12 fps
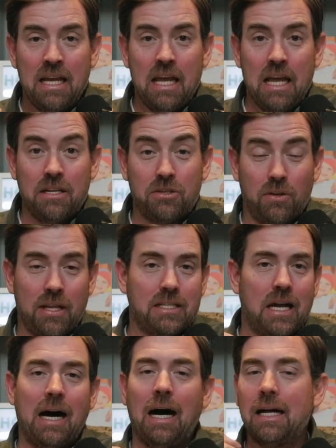And so that's
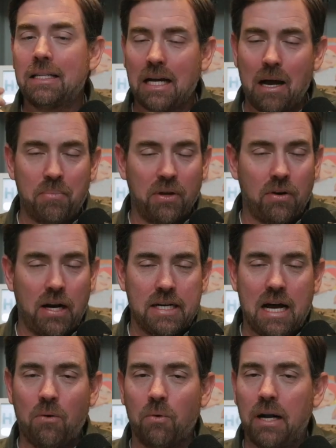a hot topic right
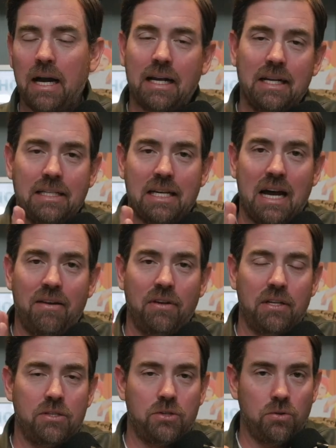now. We're not going to dive
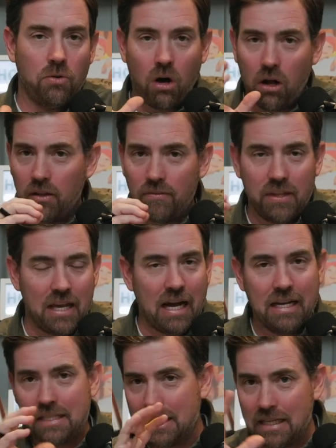into all of the
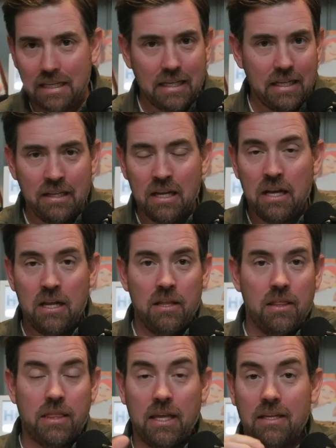identity
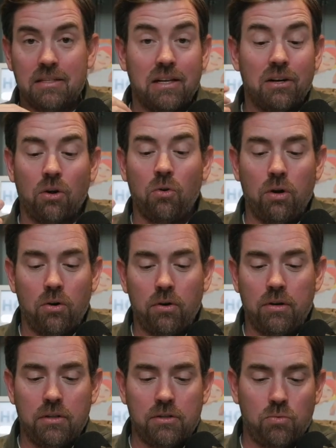things that are going on
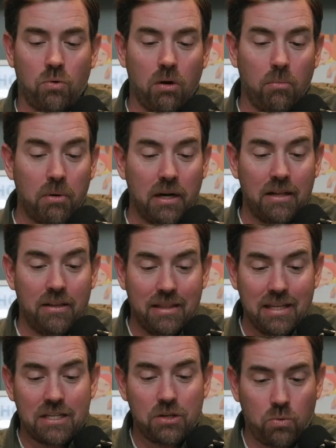in this world, but
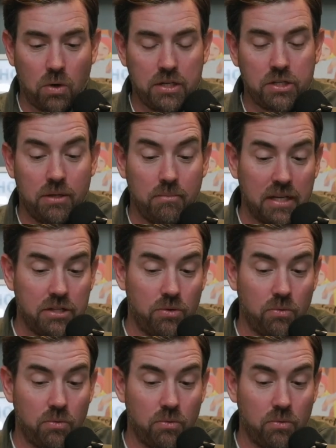this question makes you